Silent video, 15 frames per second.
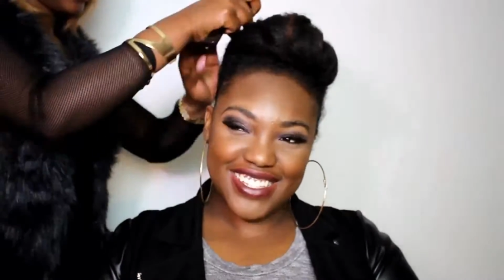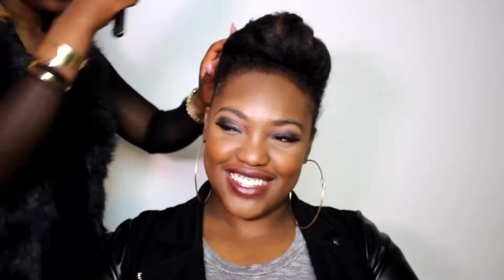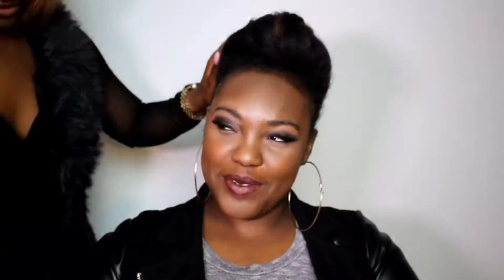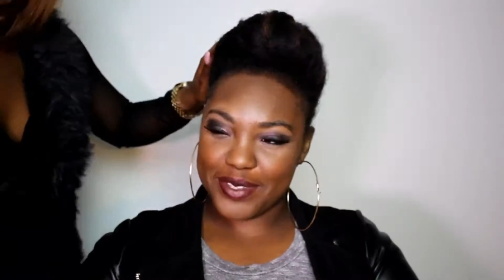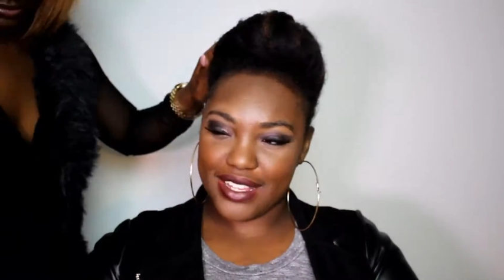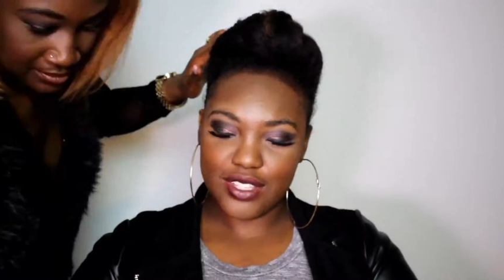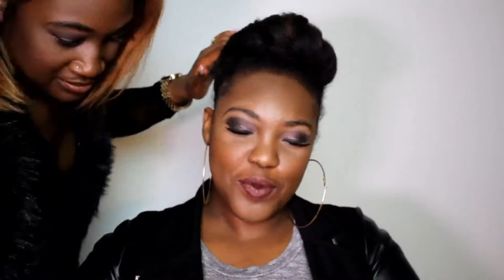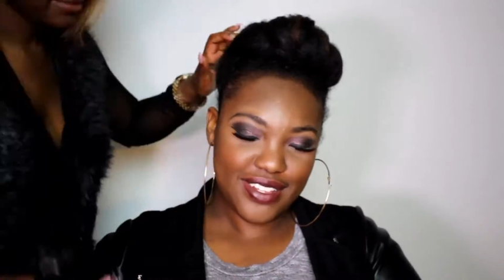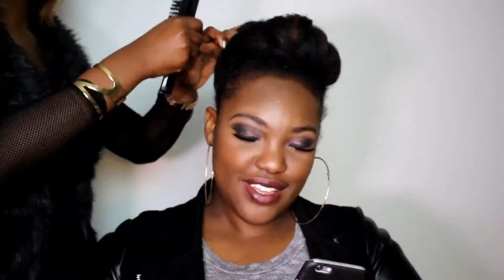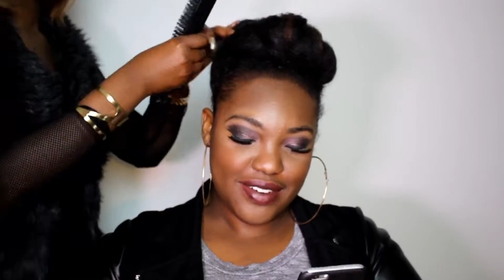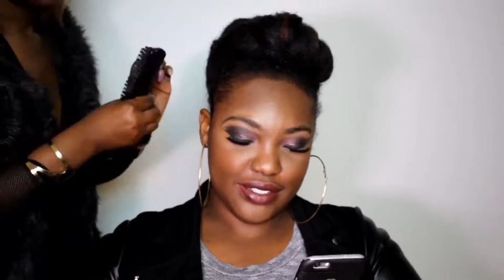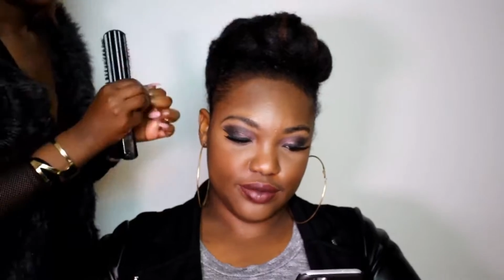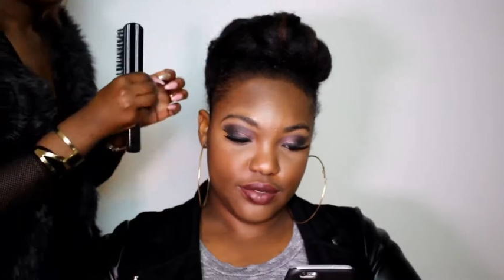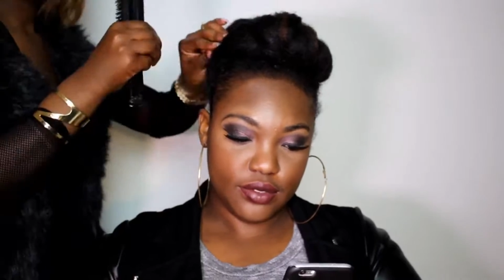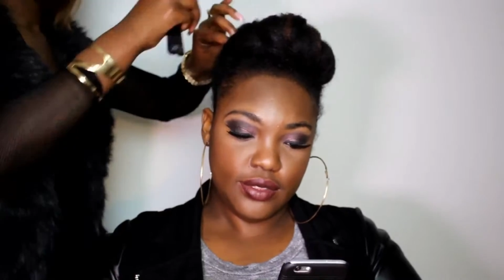I
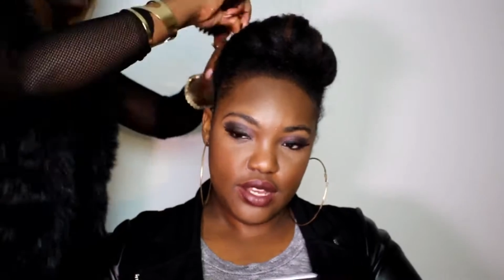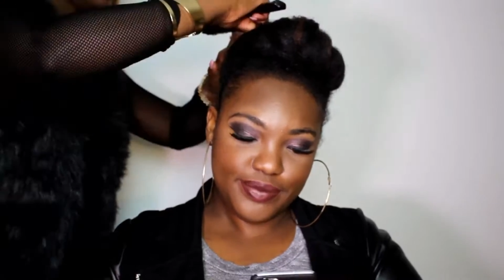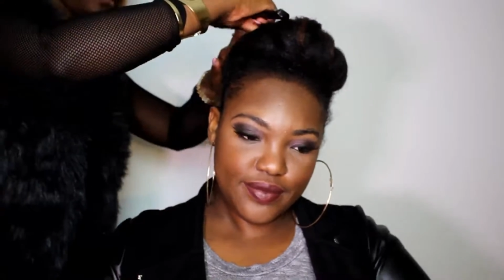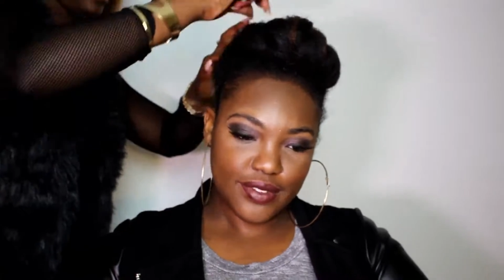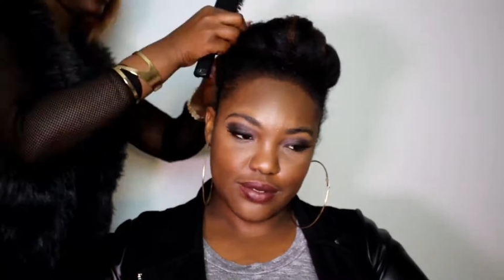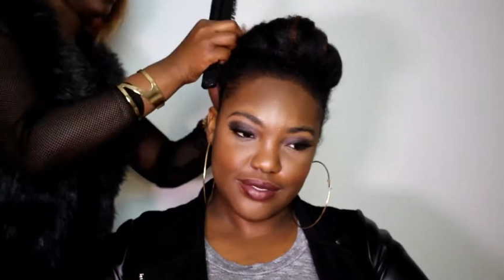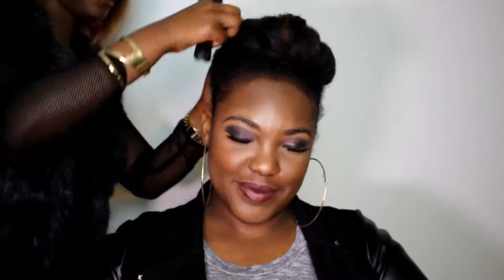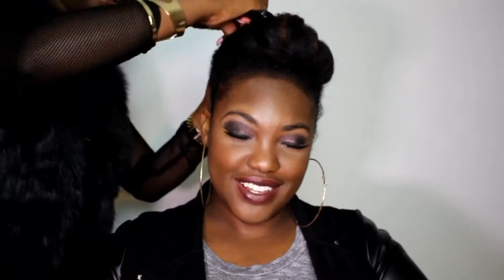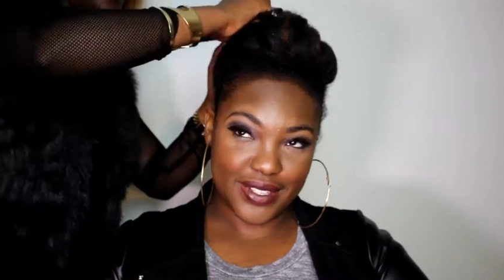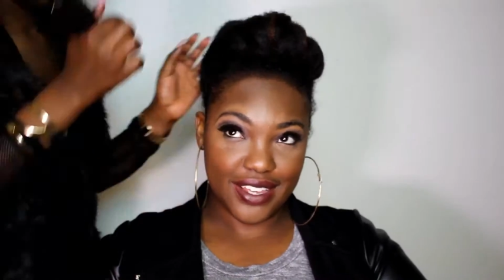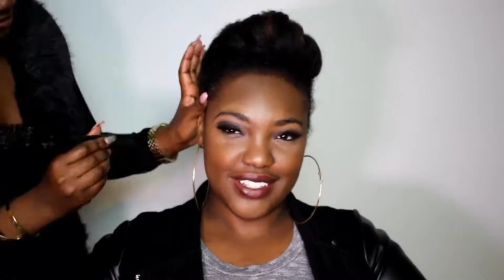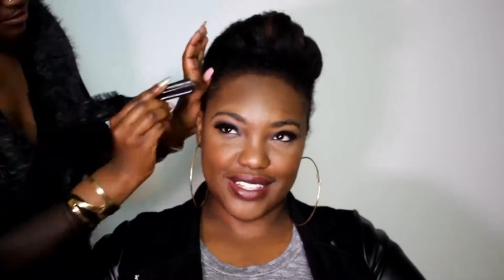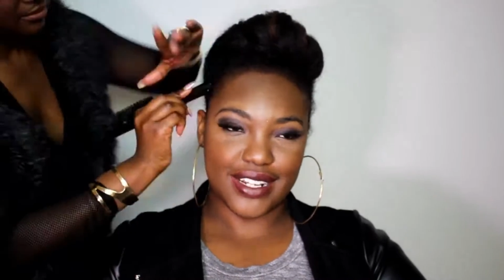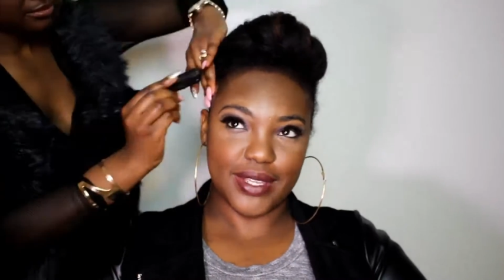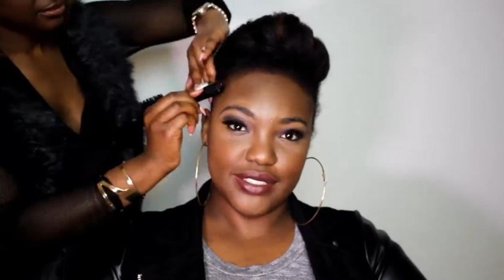wish you could
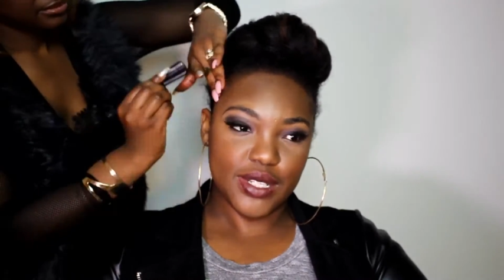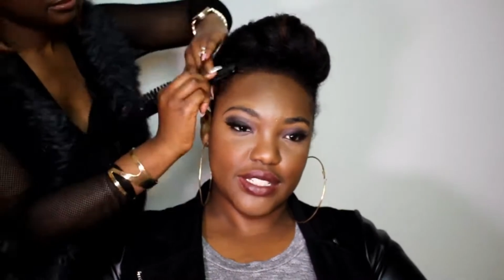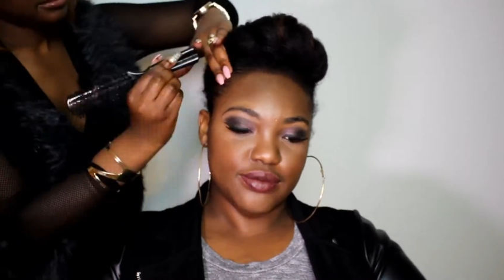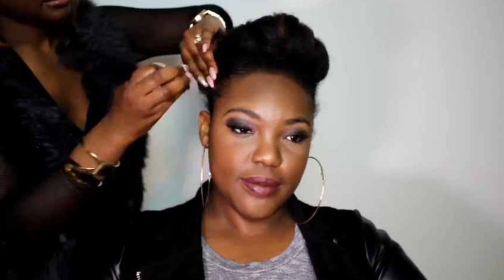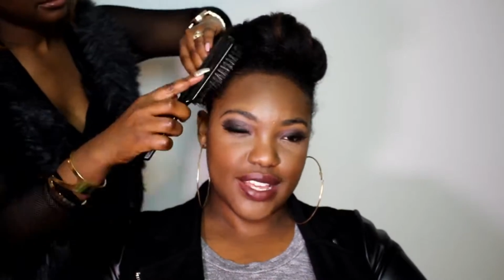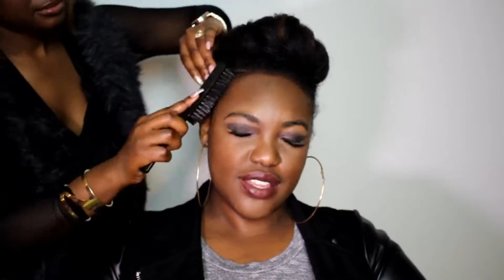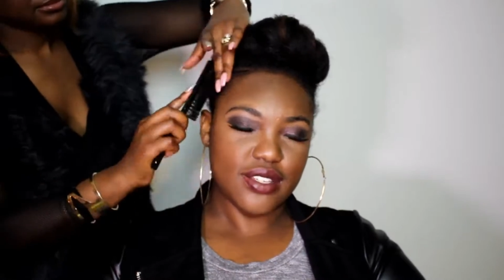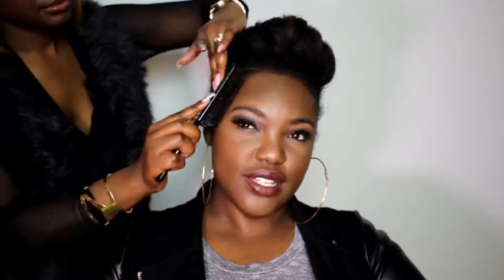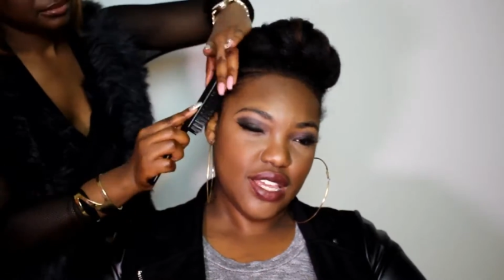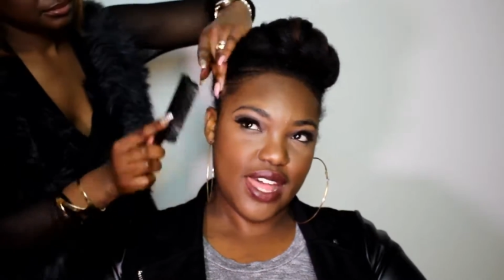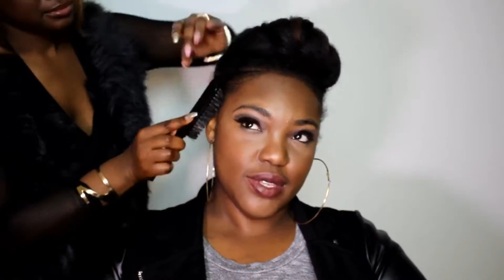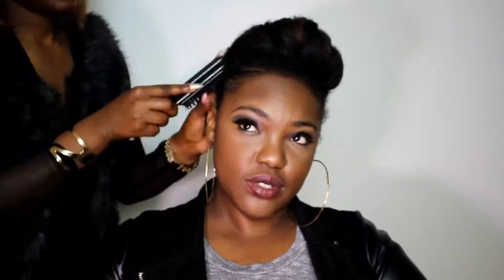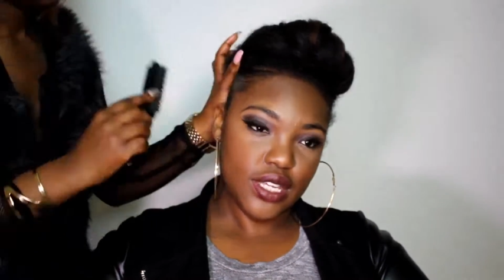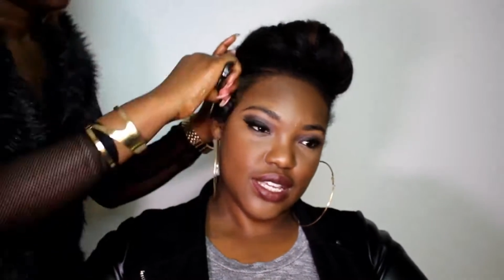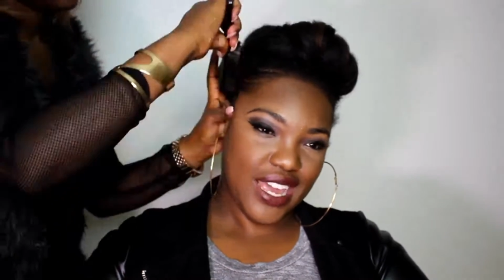see me,
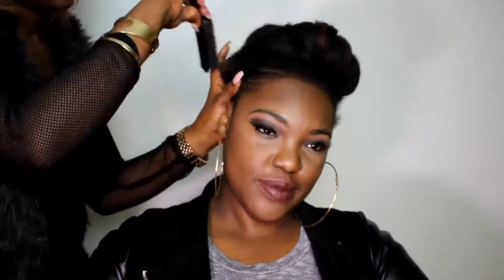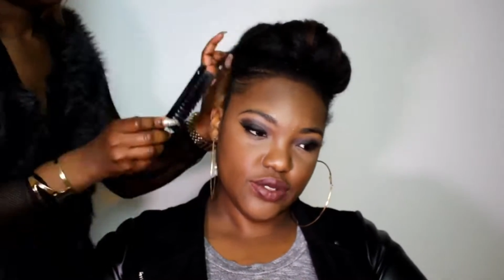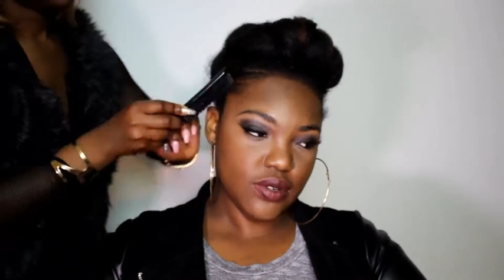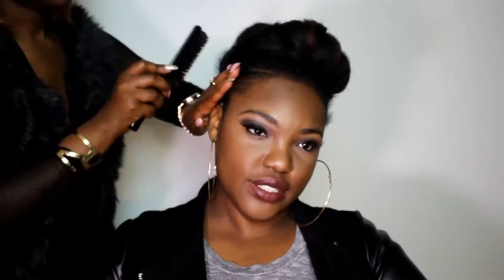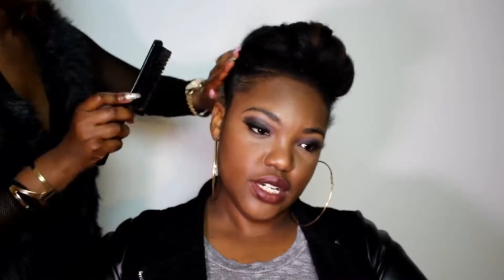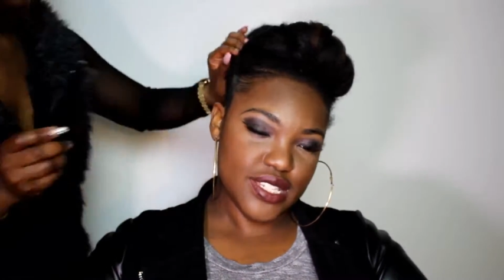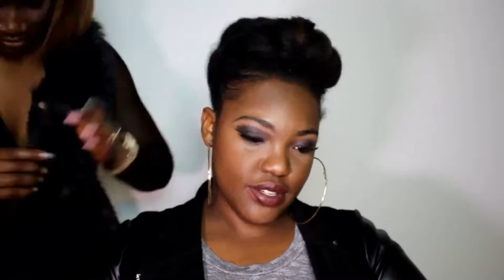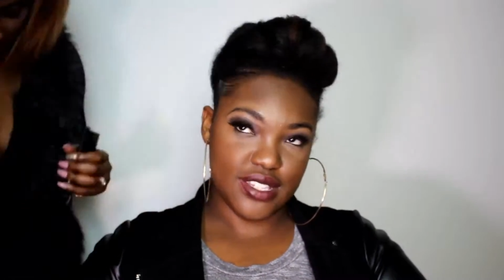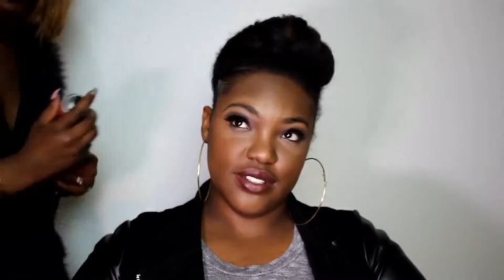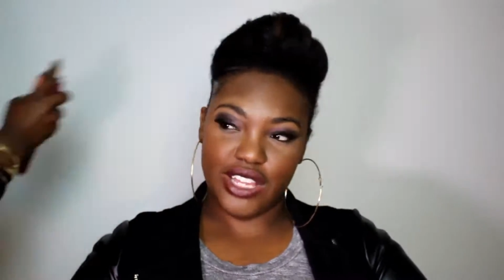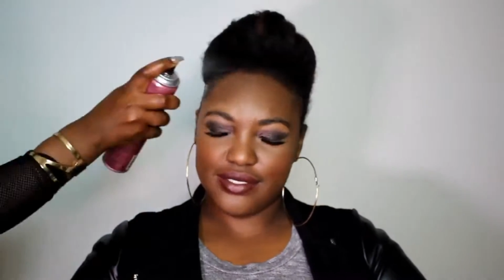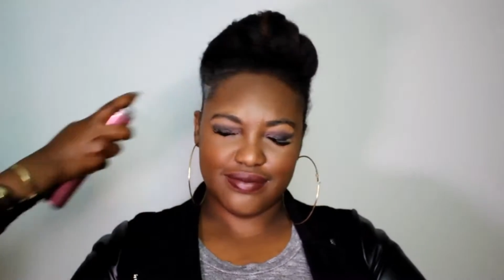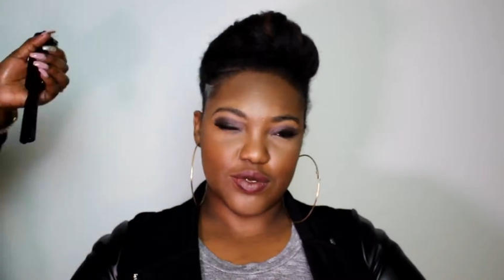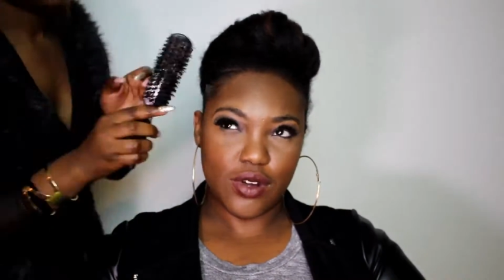hear